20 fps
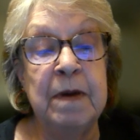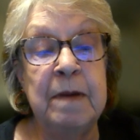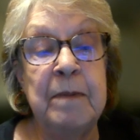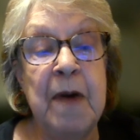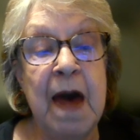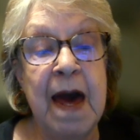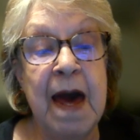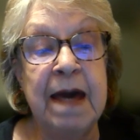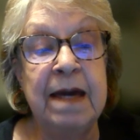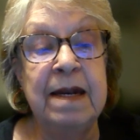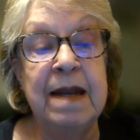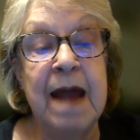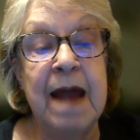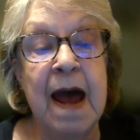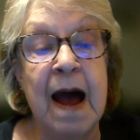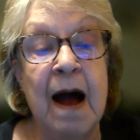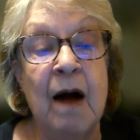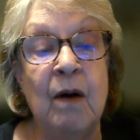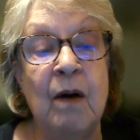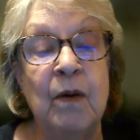to be paying
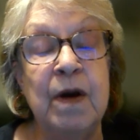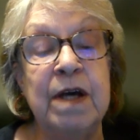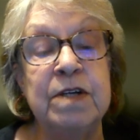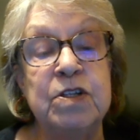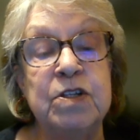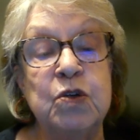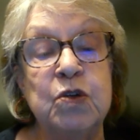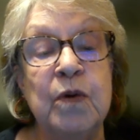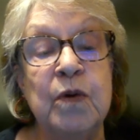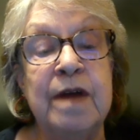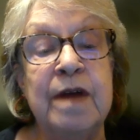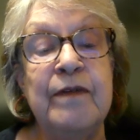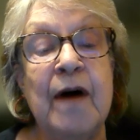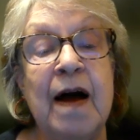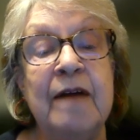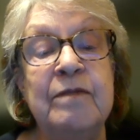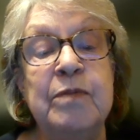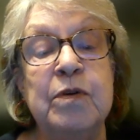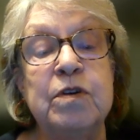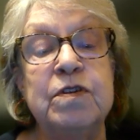now is
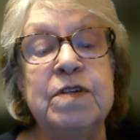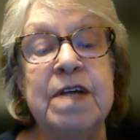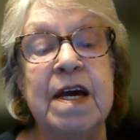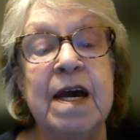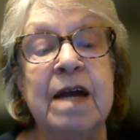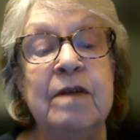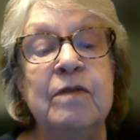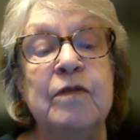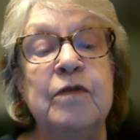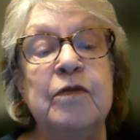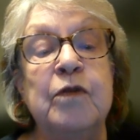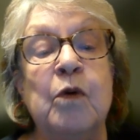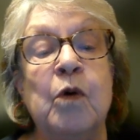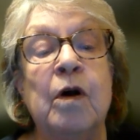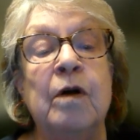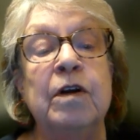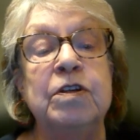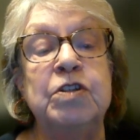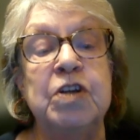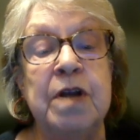25%
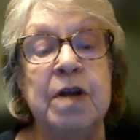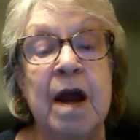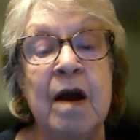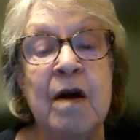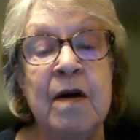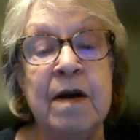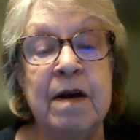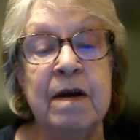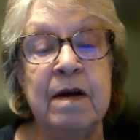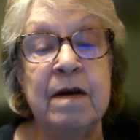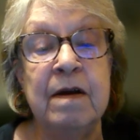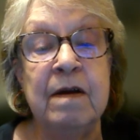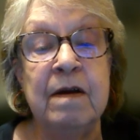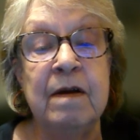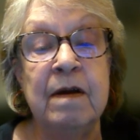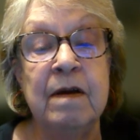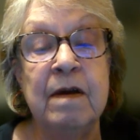for generic